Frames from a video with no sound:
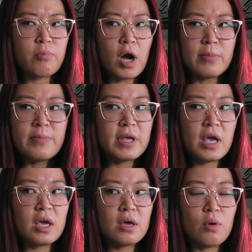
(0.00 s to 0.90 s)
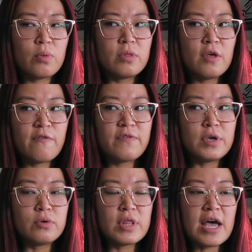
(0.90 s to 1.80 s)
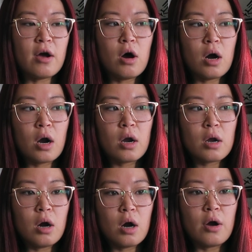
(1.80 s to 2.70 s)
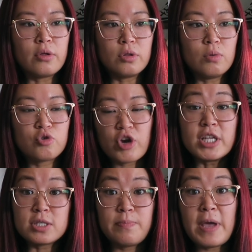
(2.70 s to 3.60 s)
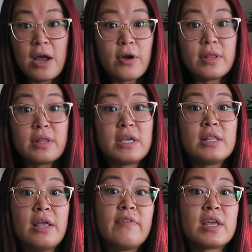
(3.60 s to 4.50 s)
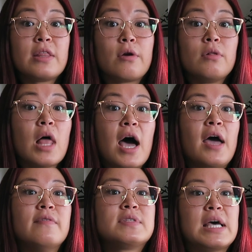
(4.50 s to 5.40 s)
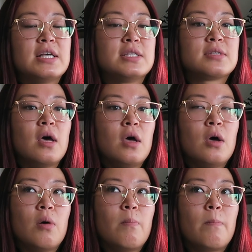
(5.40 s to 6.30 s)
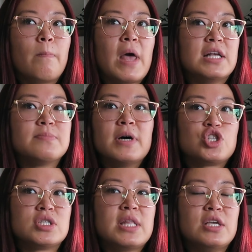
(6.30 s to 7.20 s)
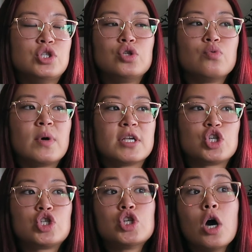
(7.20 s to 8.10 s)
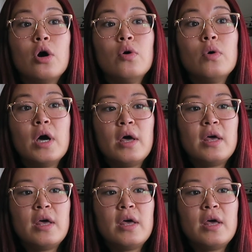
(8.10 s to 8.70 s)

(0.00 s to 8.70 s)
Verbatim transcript: Probably the few that are are transparently living their lives as as much as they do want to show